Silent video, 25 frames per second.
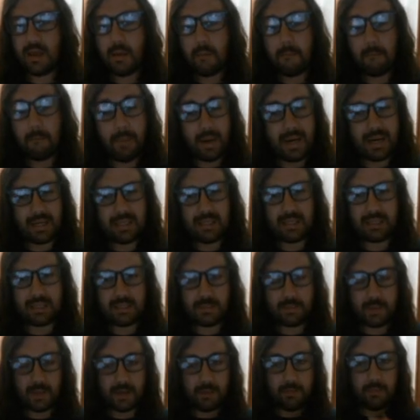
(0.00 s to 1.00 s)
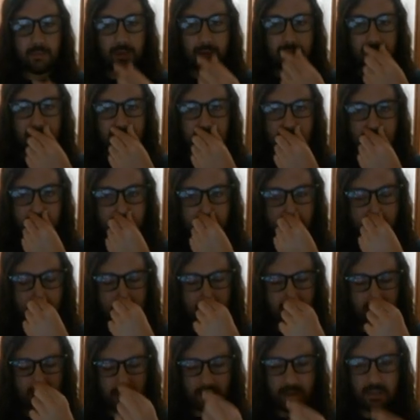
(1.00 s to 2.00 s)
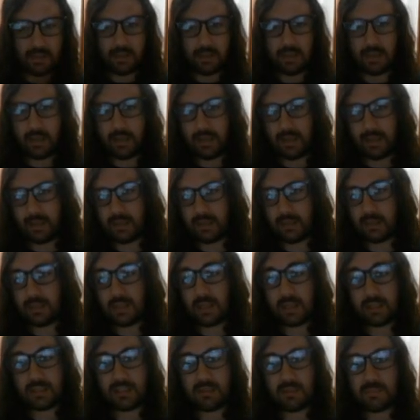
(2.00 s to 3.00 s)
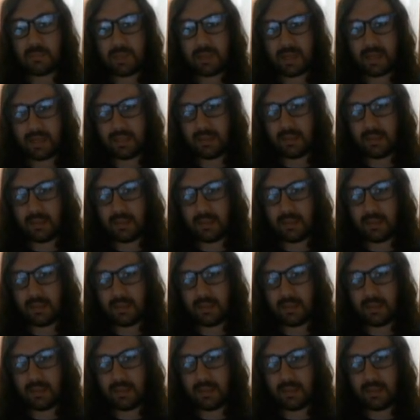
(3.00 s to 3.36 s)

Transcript: But it's very important that you not display the